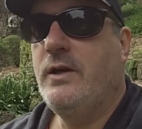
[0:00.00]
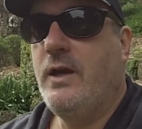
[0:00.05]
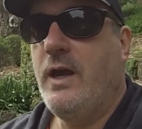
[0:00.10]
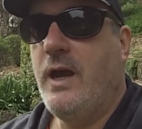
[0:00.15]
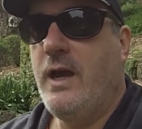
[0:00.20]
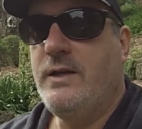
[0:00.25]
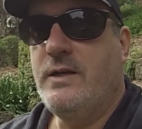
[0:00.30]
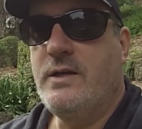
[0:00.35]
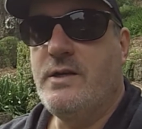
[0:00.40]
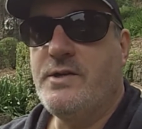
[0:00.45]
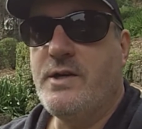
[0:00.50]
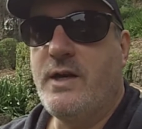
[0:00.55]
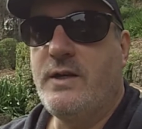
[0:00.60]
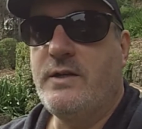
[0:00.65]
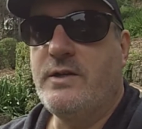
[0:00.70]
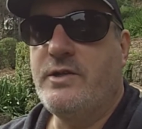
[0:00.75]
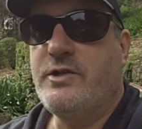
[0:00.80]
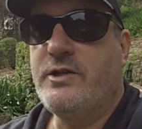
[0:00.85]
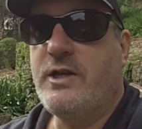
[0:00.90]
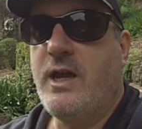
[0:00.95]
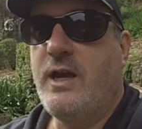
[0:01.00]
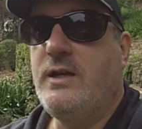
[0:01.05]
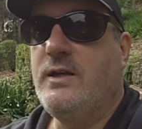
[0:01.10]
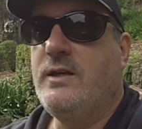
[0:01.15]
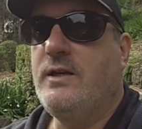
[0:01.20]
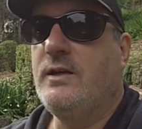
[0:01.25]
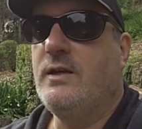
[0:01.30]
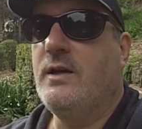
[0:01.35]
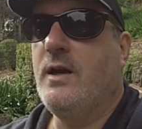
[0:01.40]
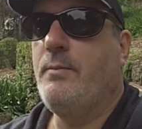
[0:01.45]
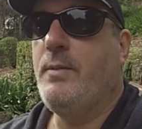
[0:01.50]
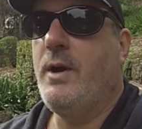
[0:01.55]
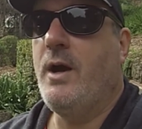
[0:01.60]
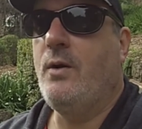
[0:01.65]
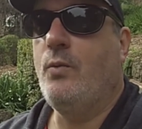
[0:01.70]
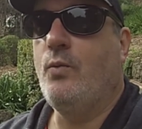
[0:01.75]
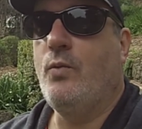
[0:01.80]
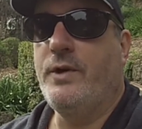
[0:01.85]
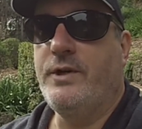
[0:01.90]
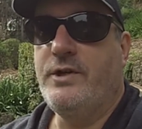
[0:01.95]
and his understanding
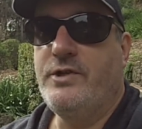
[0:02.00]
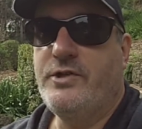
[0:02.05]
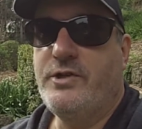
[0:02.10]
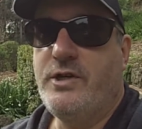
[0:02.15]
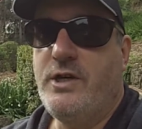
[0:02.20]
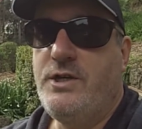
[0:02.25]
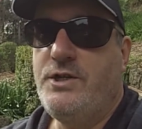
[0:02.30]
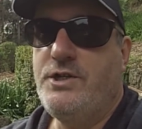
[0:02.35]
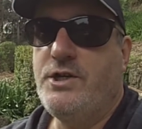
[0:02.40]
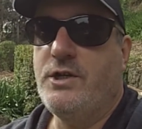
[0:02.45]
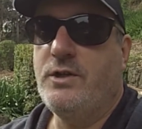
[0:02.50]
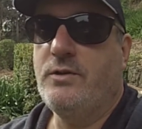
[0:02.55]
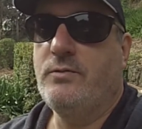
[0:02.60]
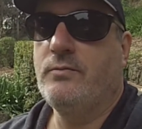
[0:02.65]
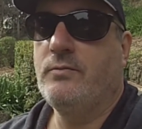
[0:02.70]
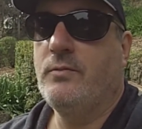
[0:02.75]
about what he's teaching.